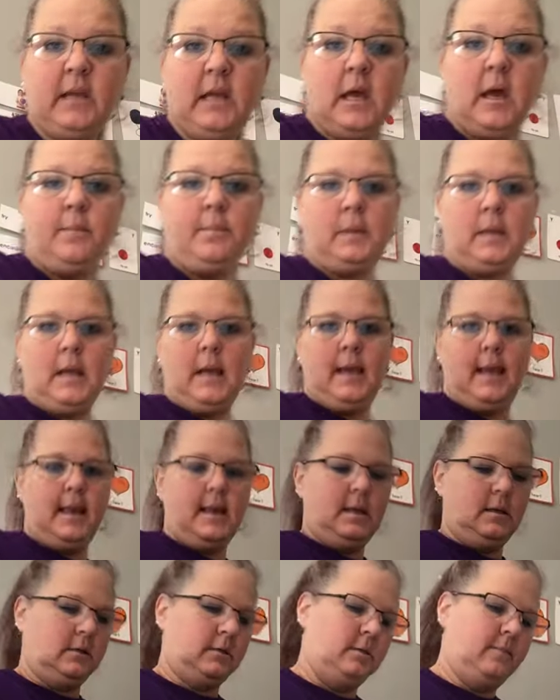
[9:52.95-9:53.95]

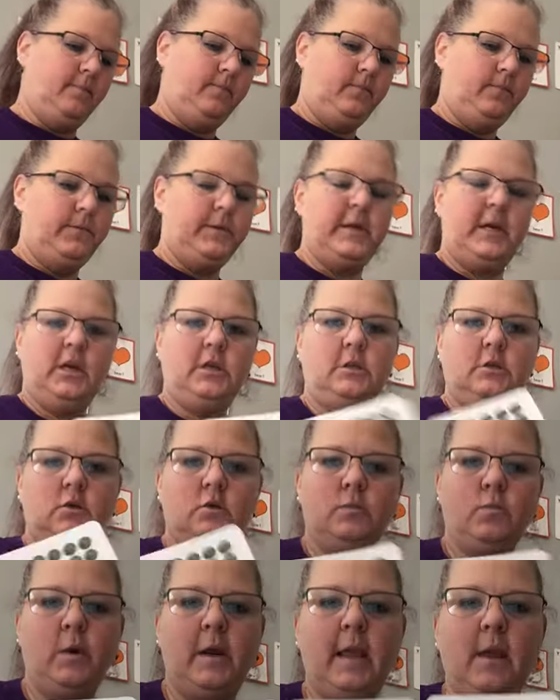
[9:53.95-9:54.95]
cupcakes. This
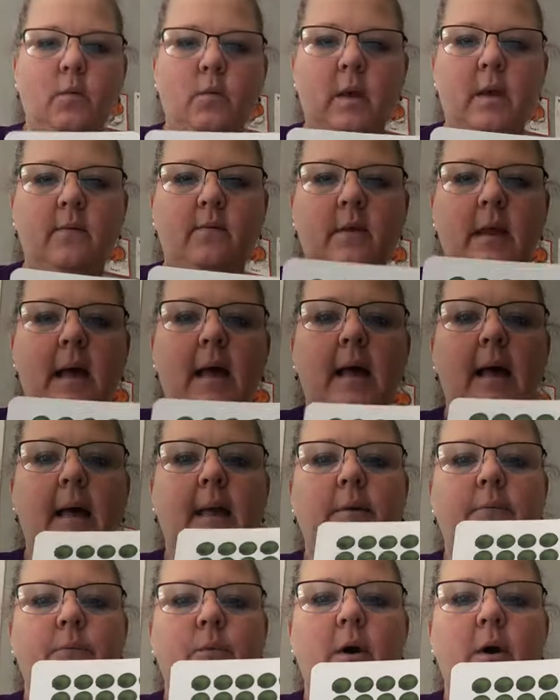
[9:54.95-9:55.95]
week we've got,